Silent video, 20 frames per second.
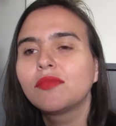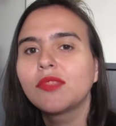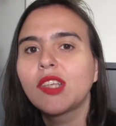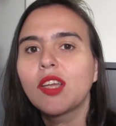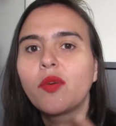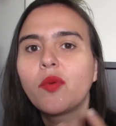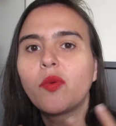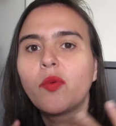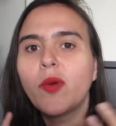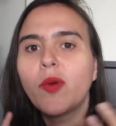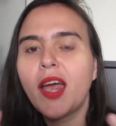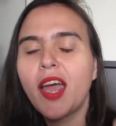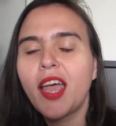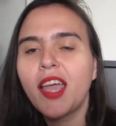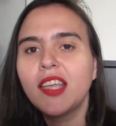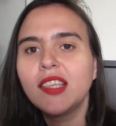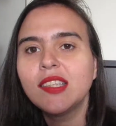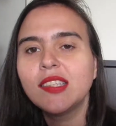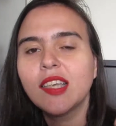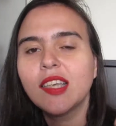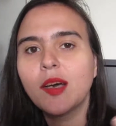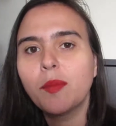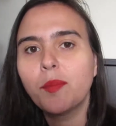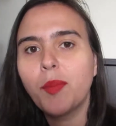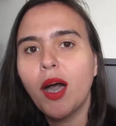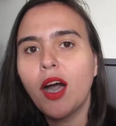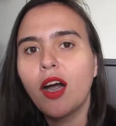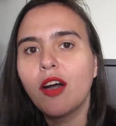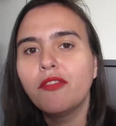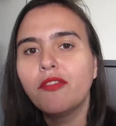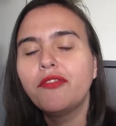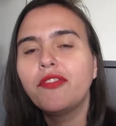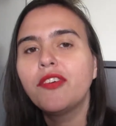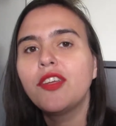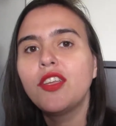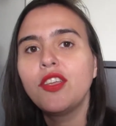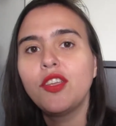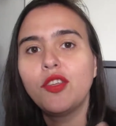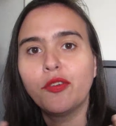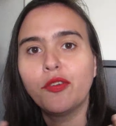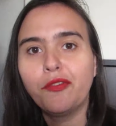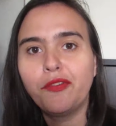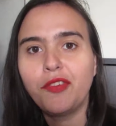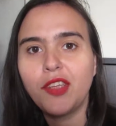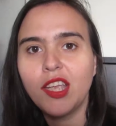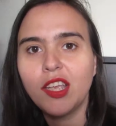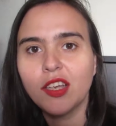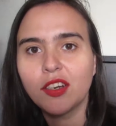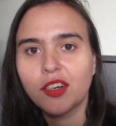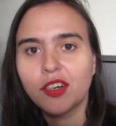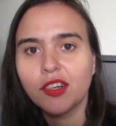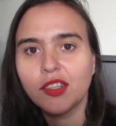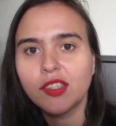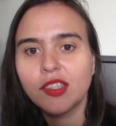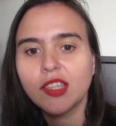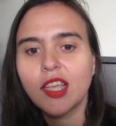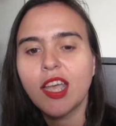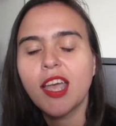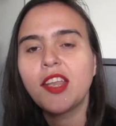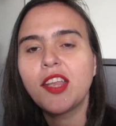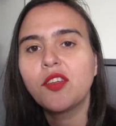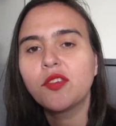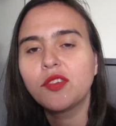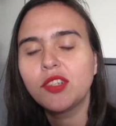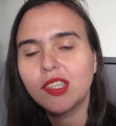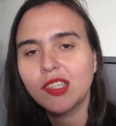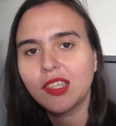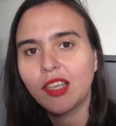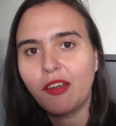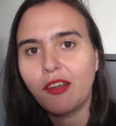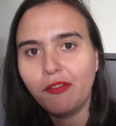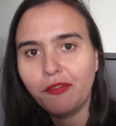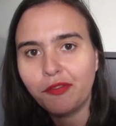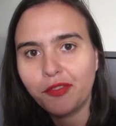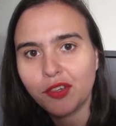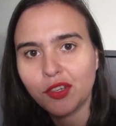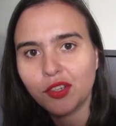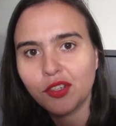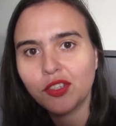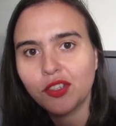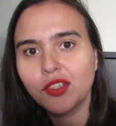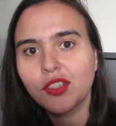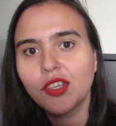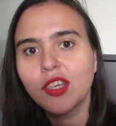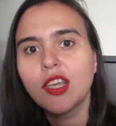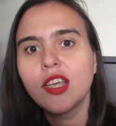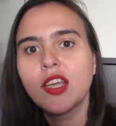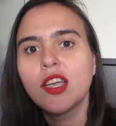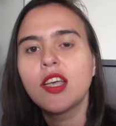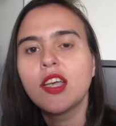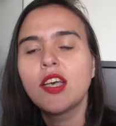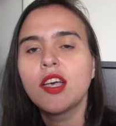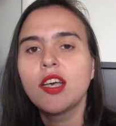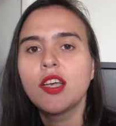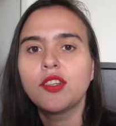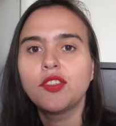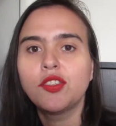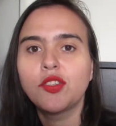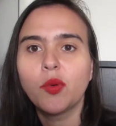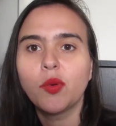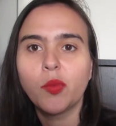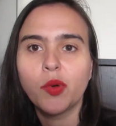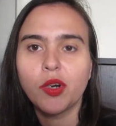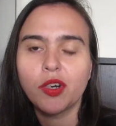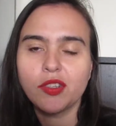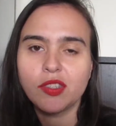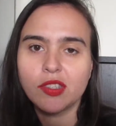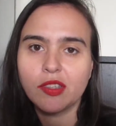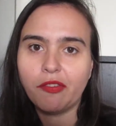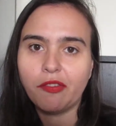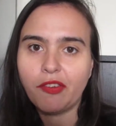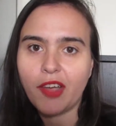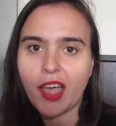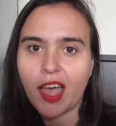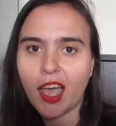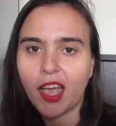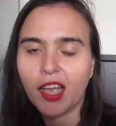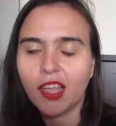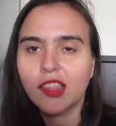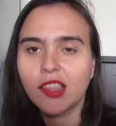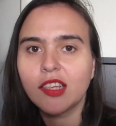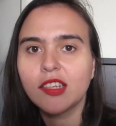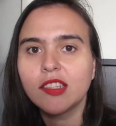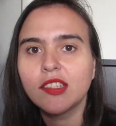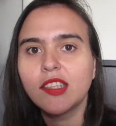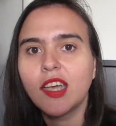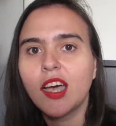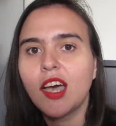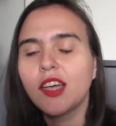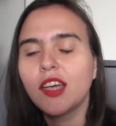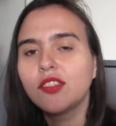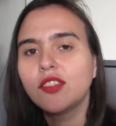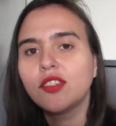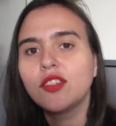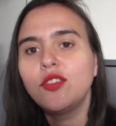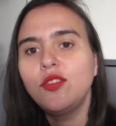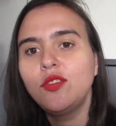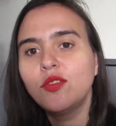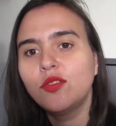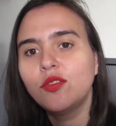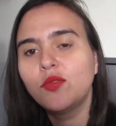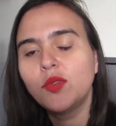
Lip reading: rise above your fears and your discomfort towards the fact that you do